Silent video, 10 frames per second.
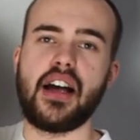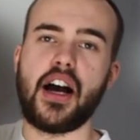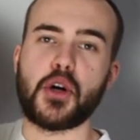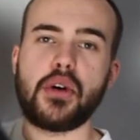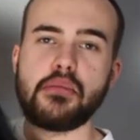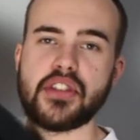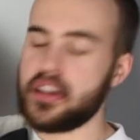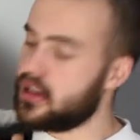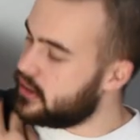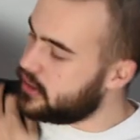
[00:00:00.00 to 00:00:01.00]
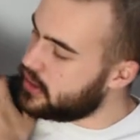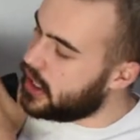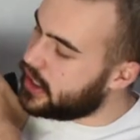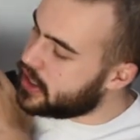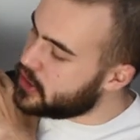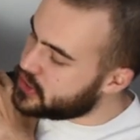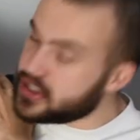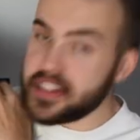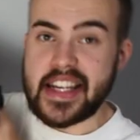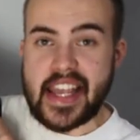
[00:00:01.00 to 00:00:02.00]
uh, Crimson uh,
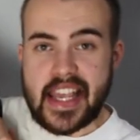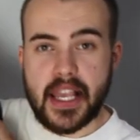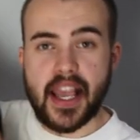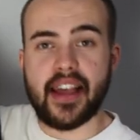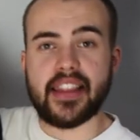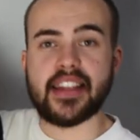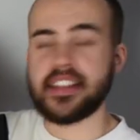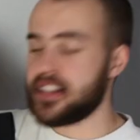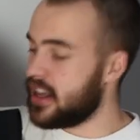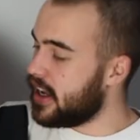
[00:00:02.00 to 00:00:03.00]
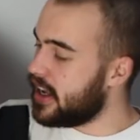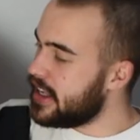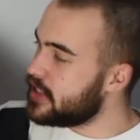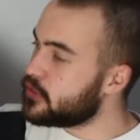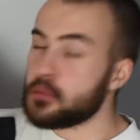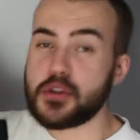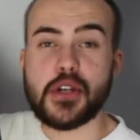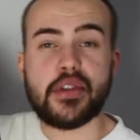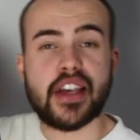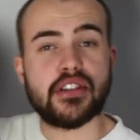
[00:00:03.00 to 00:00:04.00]
Ghost T. This uh, is from
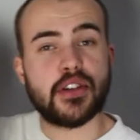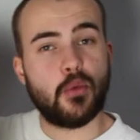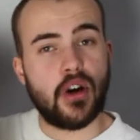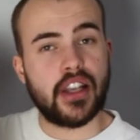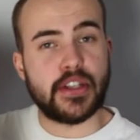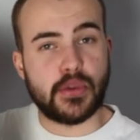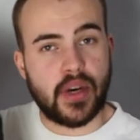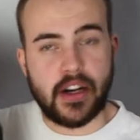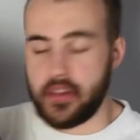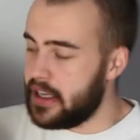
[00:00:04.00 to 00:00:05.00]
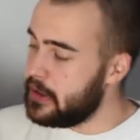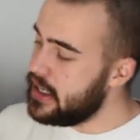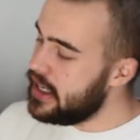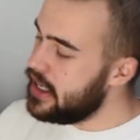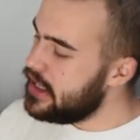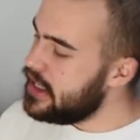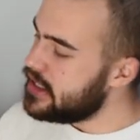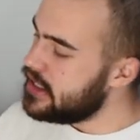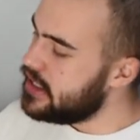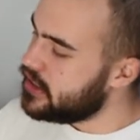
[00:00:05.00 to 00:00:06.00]
2001 as well though.
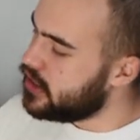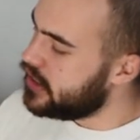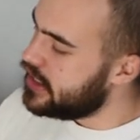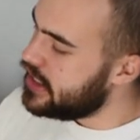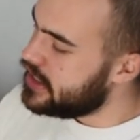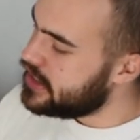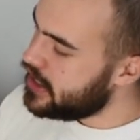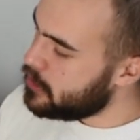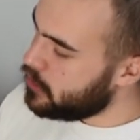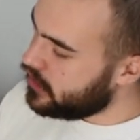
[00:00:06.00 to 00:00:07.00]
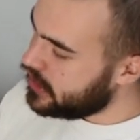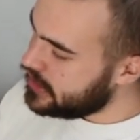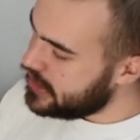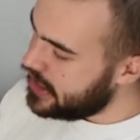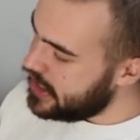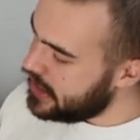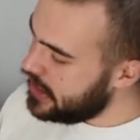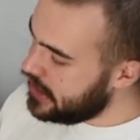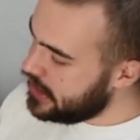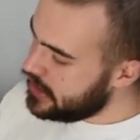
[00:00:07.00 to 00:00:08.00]
This is on the Cinderblock
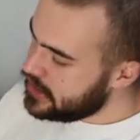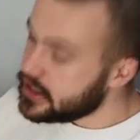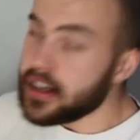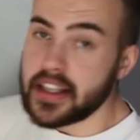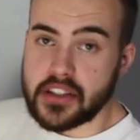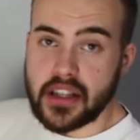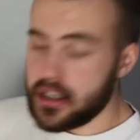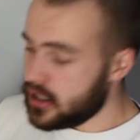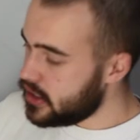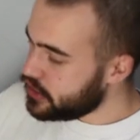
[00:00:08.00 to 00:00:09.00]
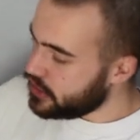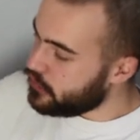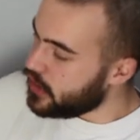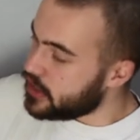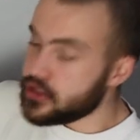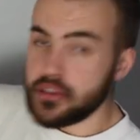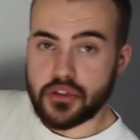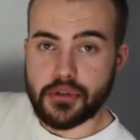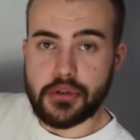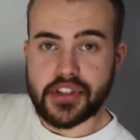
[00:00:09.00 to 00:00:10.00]
tag, size large, fits
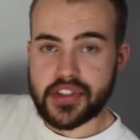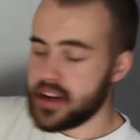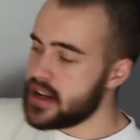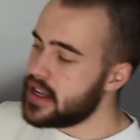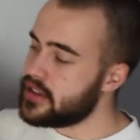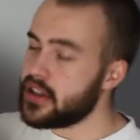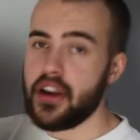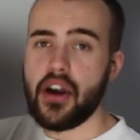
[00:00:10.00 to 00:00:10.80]
true to size,